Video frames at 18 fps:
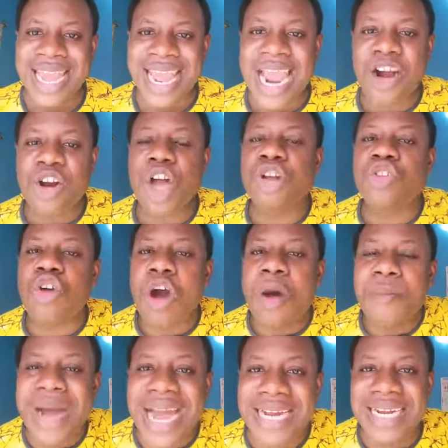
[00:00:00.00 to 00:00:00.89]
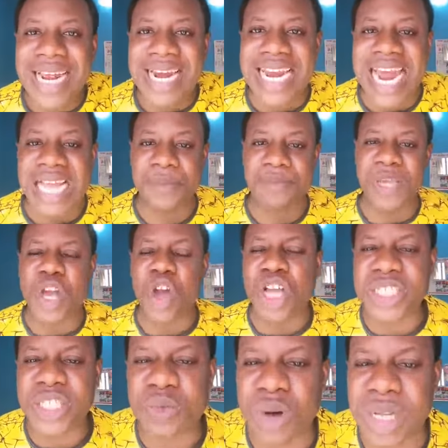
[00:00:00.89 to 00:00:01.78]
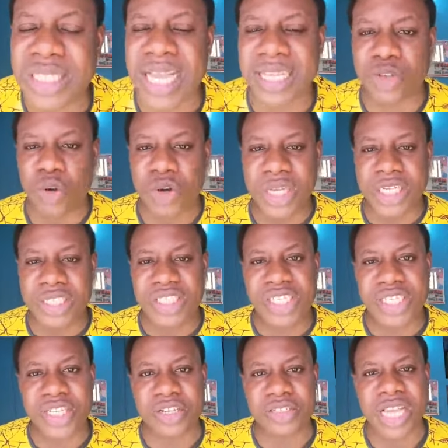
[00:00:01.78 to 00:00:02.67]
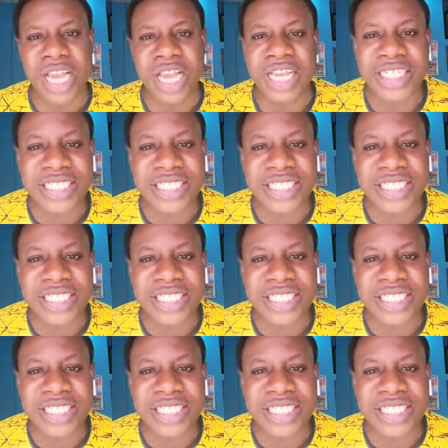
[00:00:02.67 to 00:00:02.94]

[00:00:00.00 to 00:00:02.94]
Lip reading: Herod commanded that because he wanted to kill Jesus.